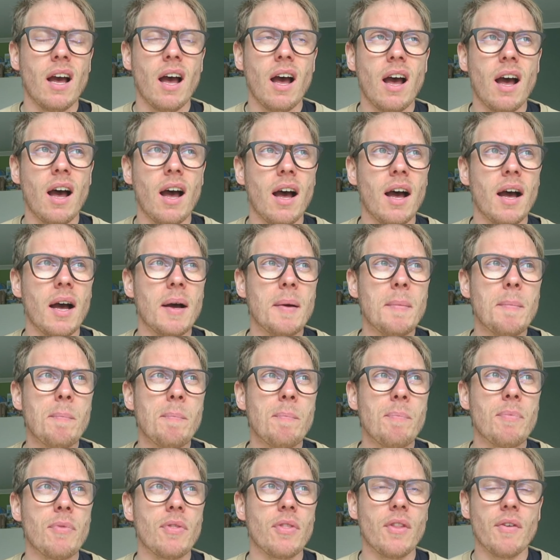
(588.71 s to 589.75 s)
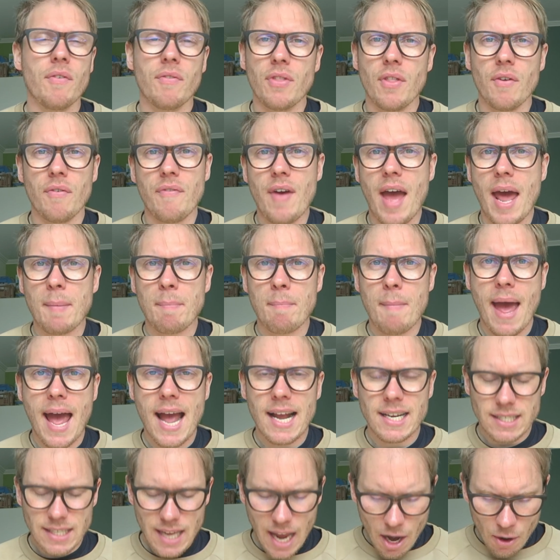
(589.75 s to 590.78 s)
the fat
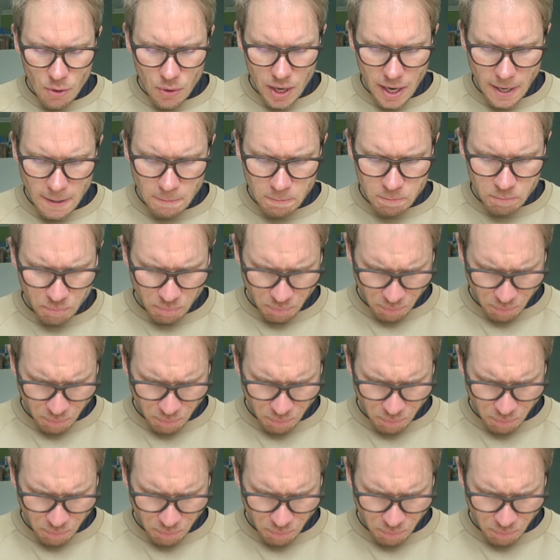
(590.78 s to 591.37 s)
max area,